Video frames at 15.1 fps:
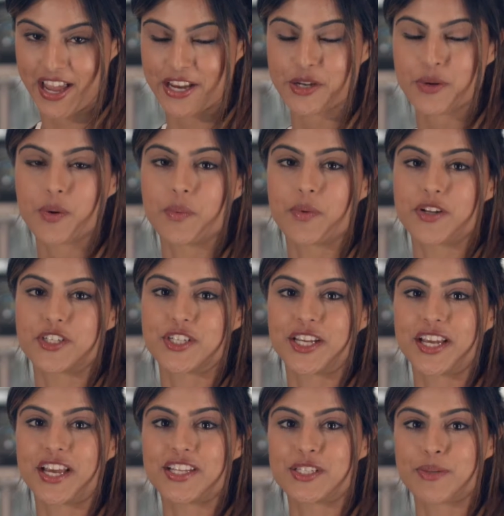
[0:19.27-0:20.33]
and you are
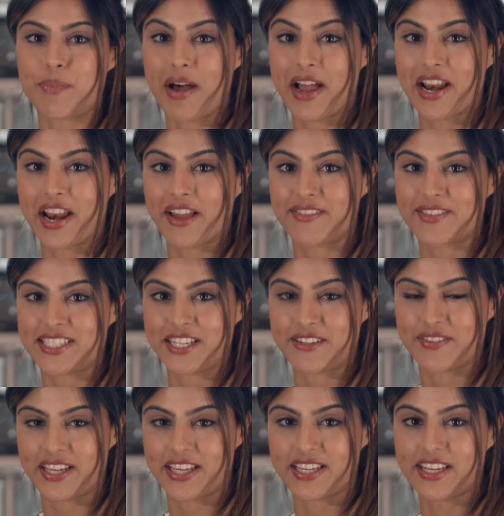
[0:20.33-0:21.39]
watching Dubai Live
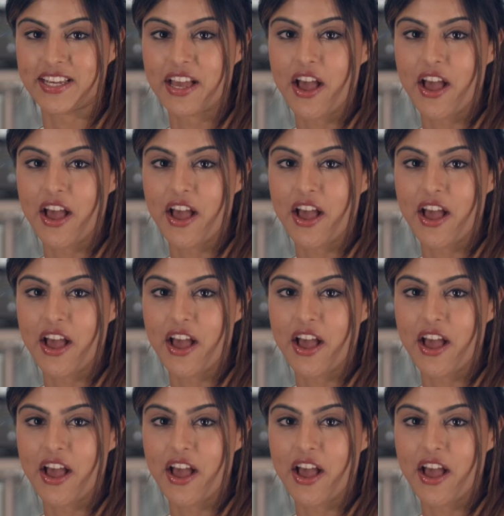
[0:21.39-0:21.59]
TV.